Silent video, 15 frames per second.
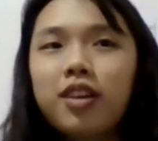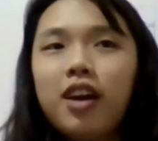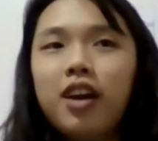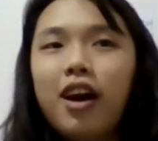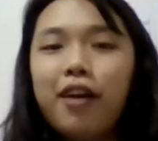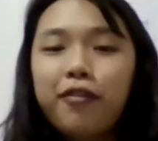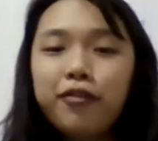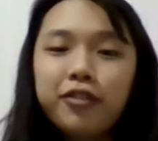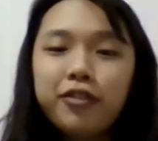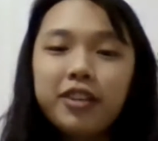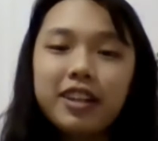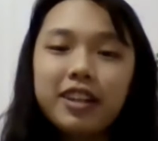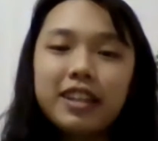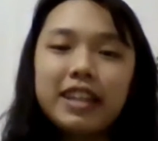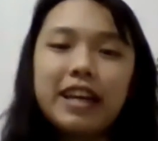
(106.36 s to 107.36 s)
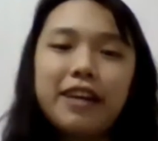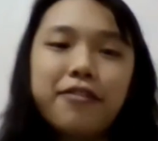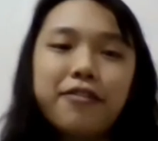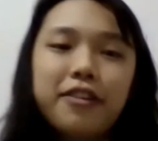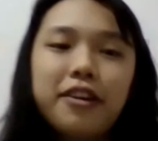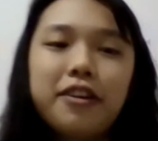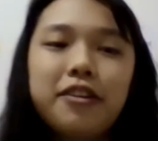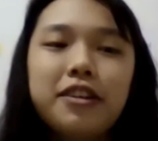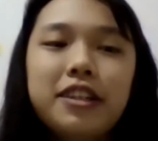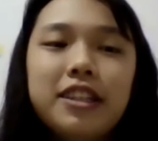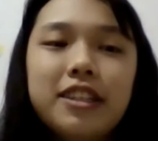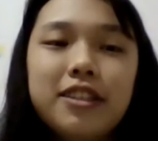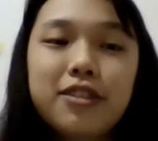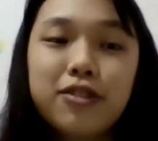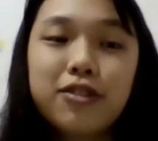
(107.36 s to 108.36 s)
I feel that they are very
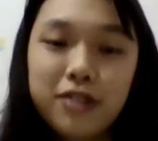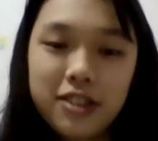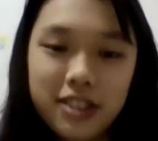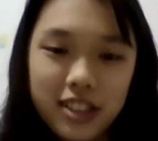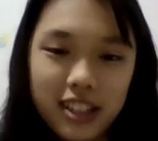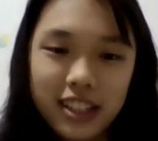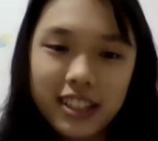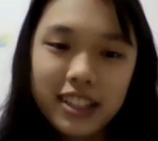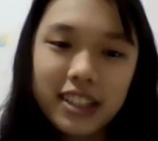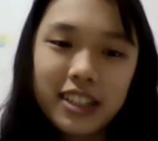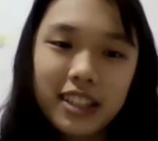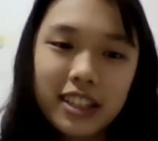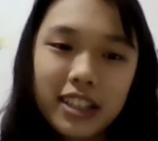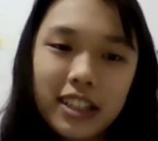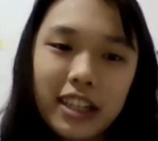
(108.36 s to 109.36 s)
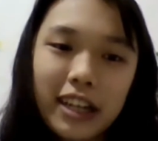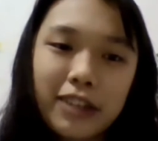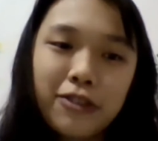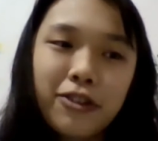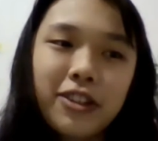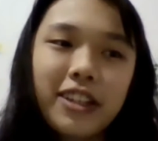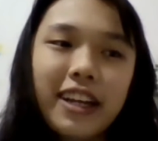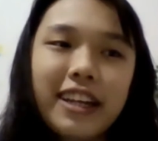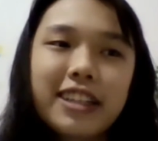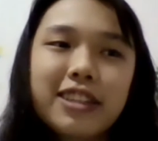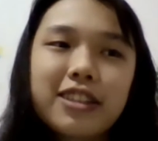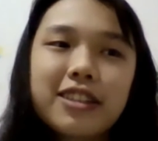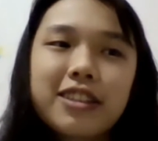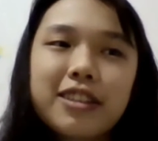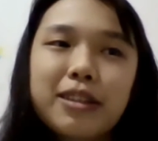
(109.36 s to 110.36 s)
interesting. They are not like
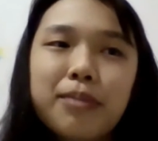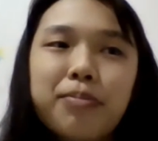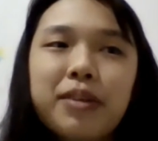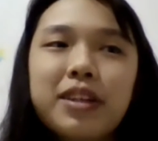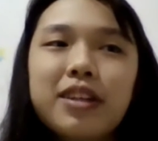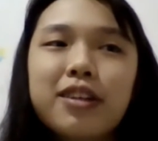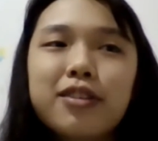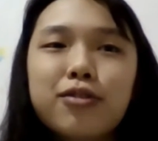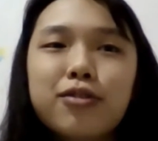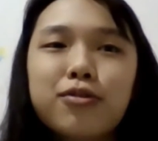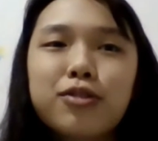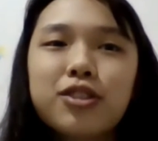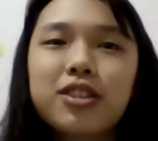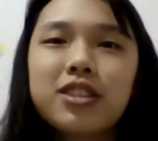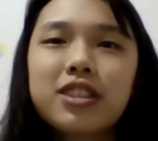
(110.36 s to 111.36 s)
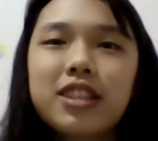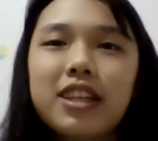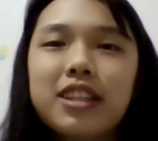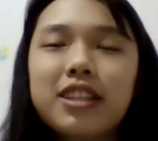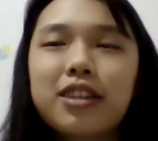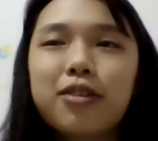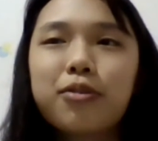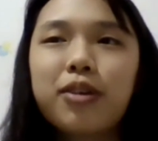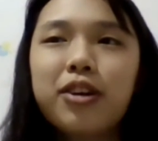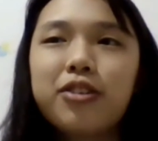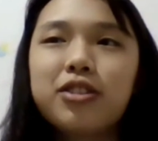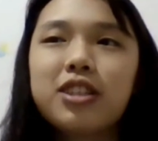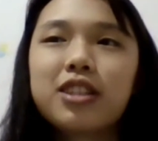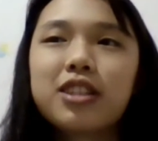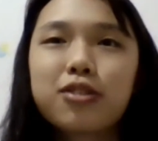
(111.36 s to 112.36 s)
the typical tuition center where you
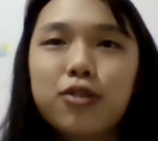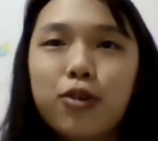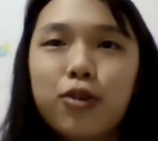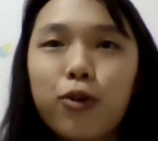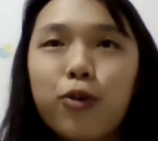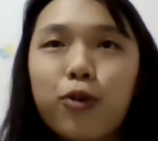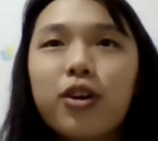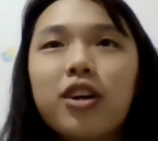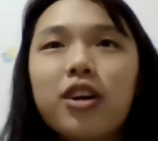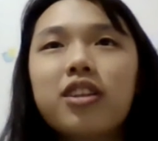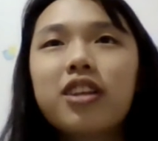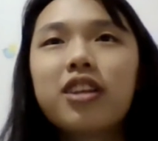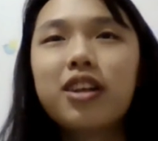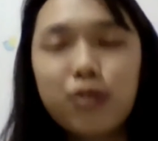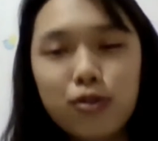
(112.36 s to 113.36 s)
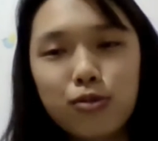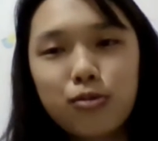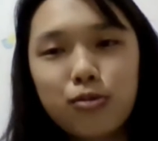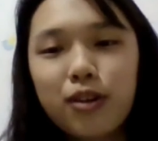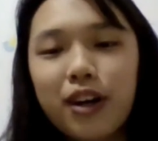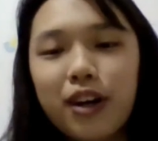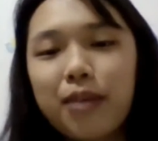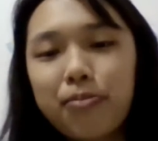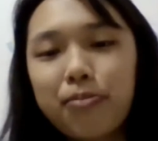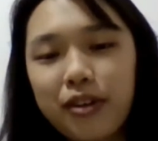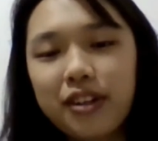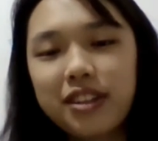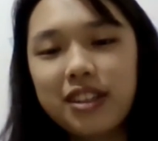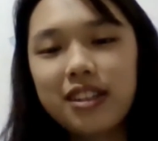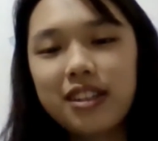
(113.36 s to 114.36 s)
just go, then you do work and
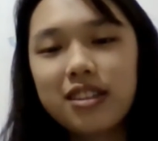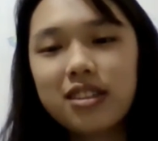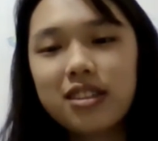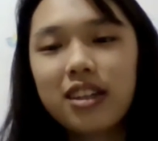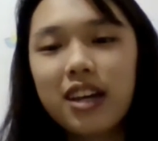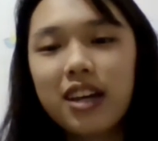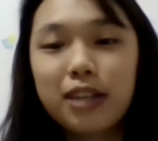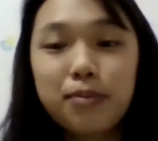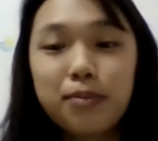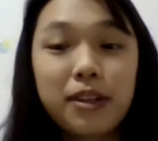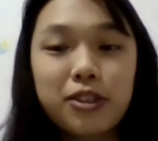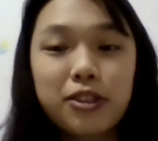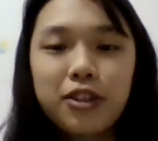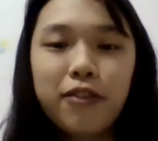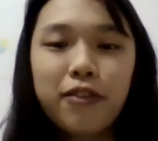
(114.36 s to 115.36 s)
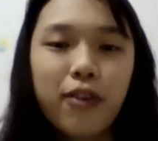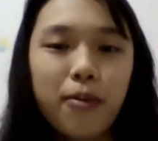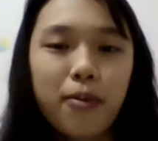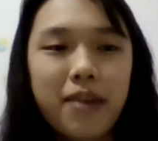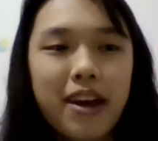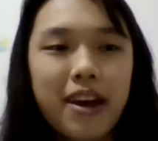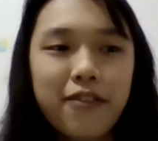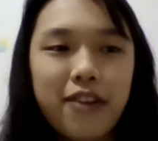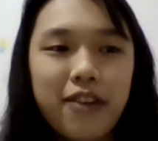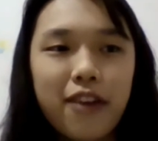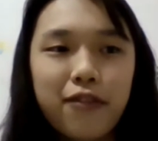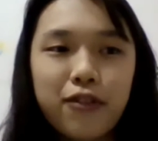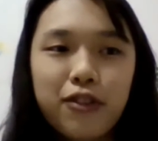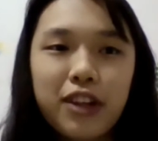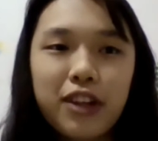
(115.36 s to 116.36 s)
practice. Especially for math, I
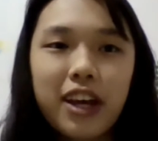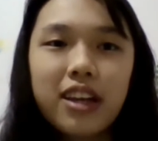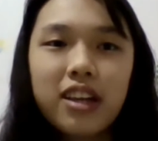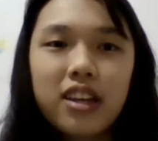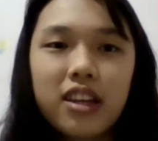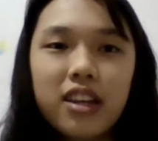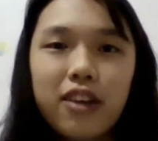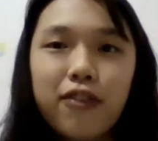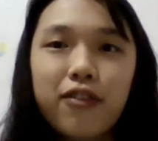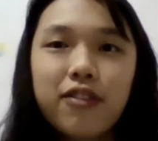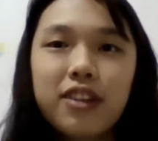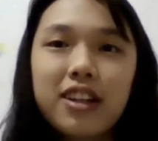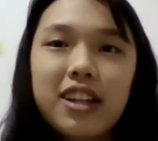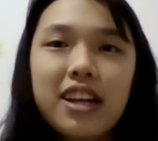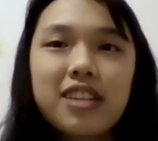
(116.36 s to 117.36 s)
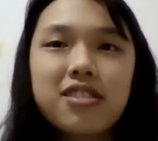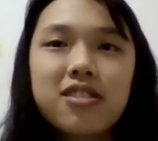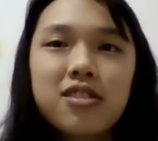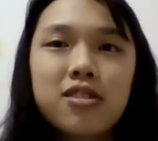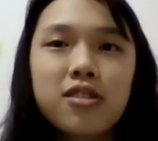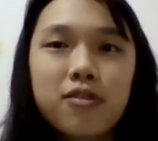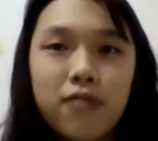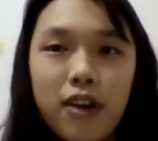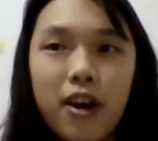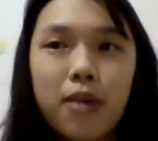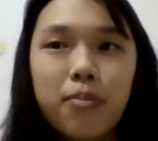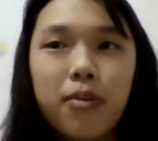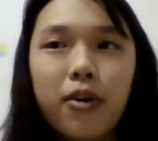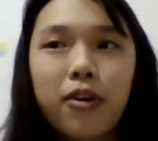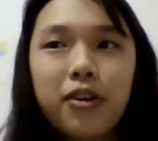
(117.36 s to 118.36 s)
feel that if the lesson is very
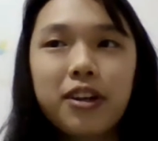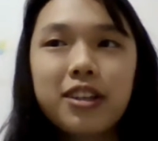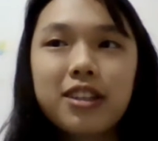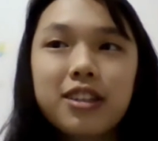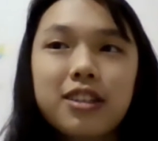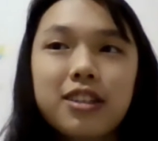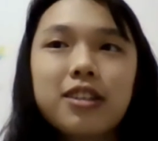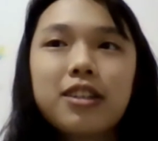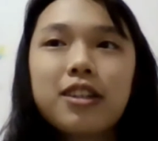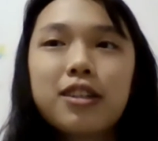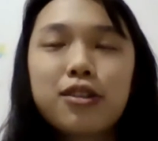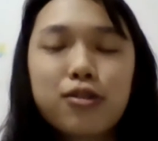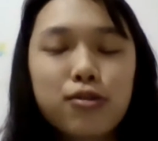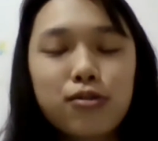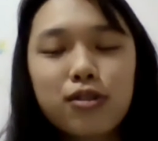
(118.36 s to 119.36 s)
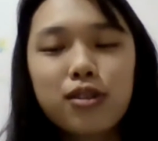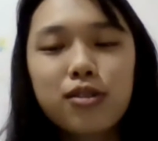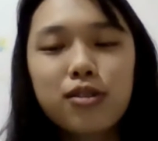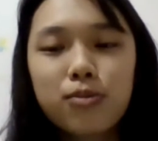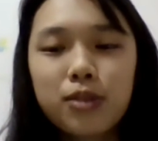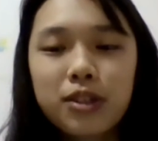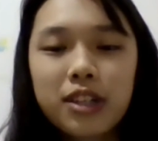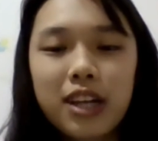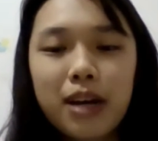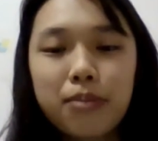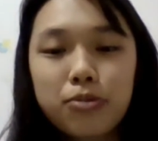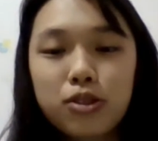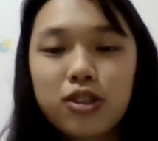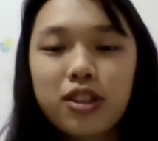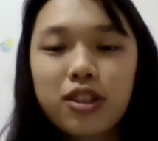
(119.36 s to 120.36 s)
boring, the students won't
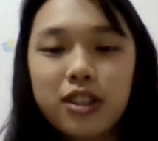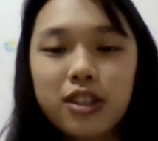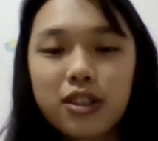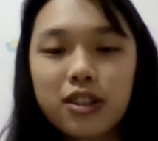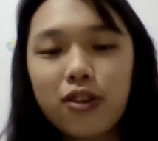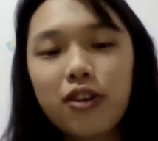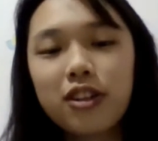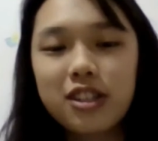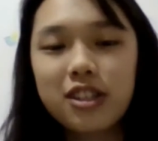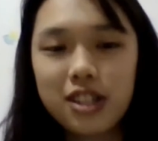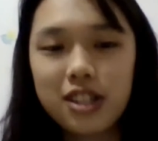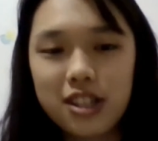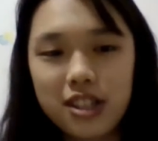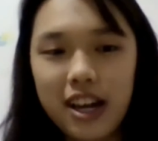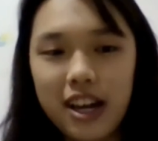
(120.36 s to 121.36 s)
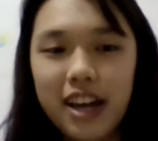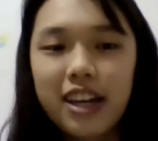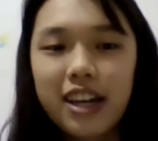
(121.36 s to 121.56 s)
capture the knowledge inside